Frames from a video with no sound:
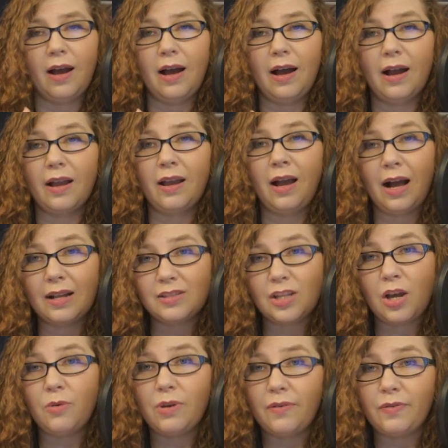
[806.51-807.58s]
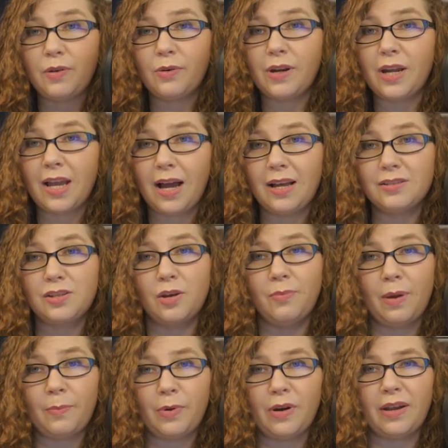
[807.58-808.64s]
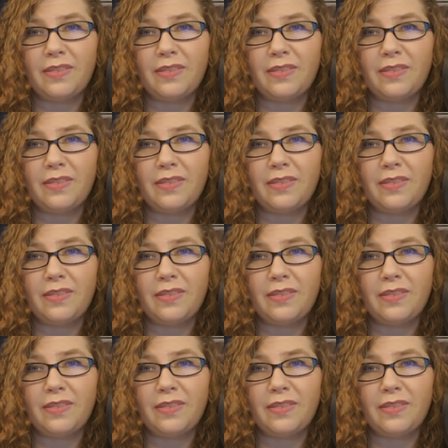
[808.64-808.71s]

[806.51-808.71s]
Costco, if you're a Costco member.